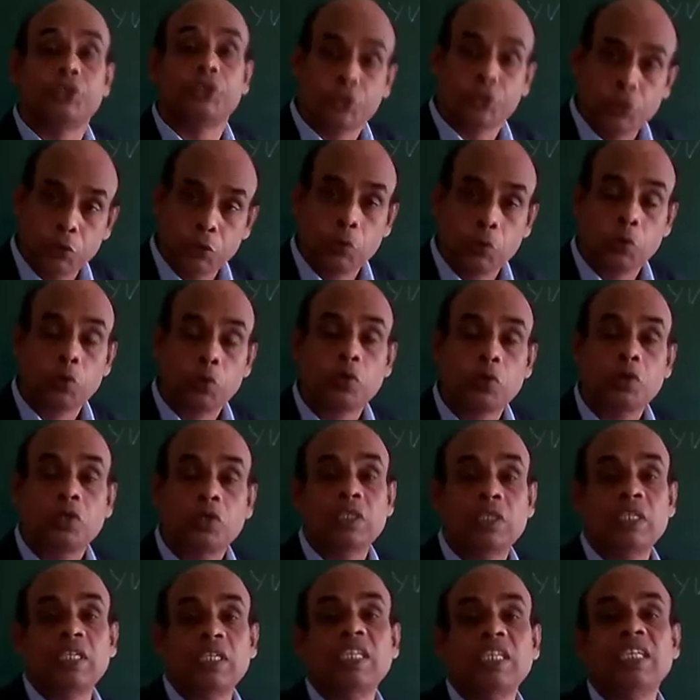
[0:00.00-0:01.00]

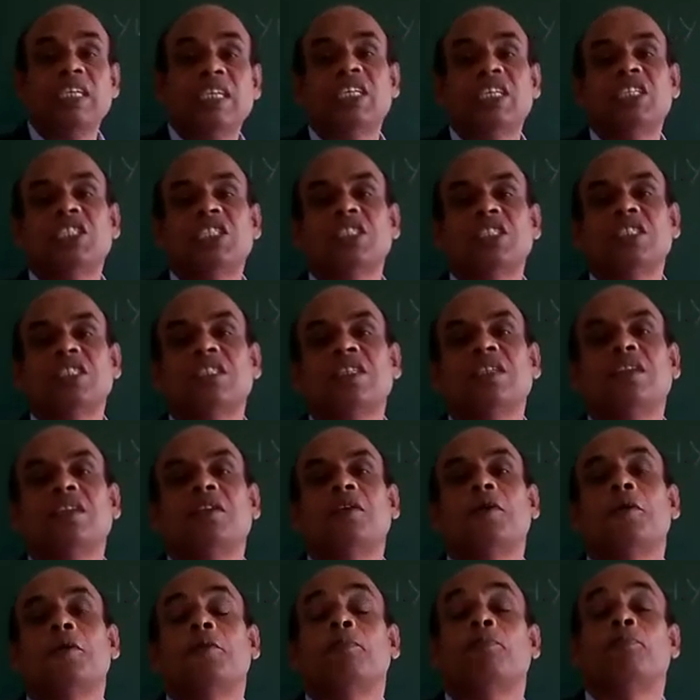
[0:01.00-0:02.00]
to
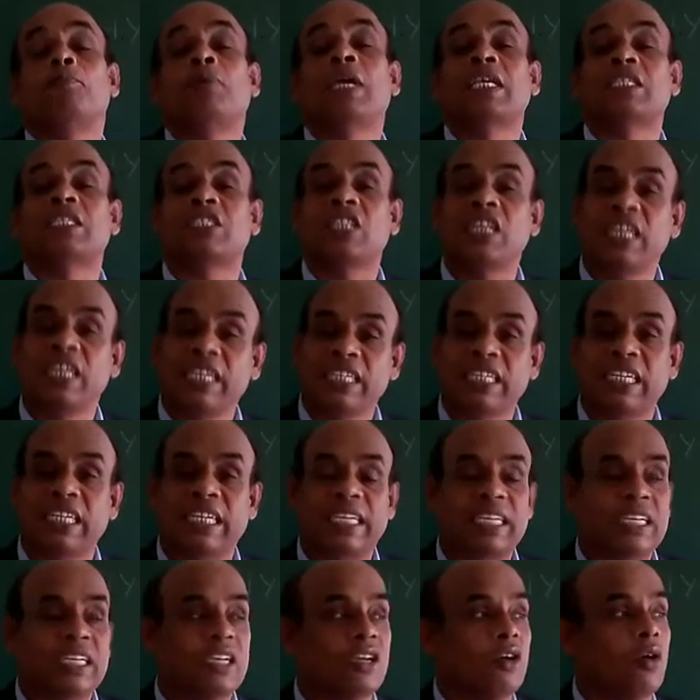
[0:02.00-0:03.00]
irrigation
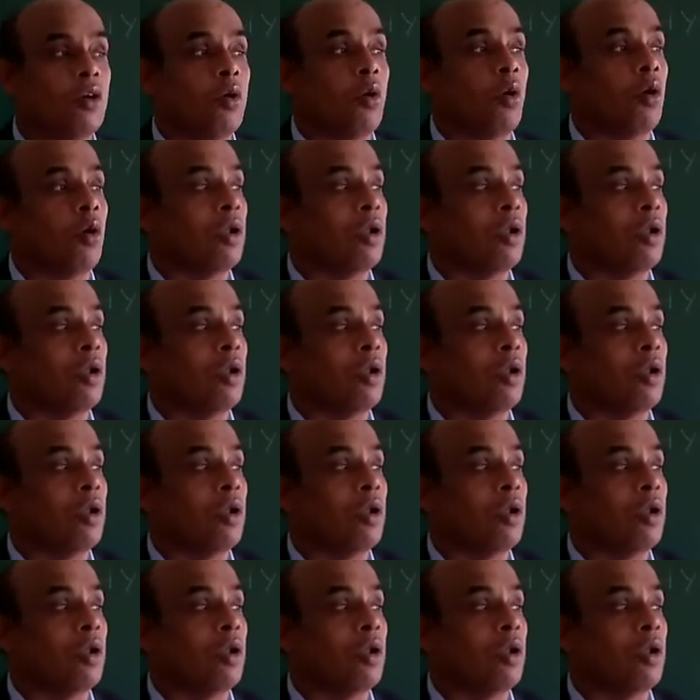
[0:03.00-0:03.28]
facility,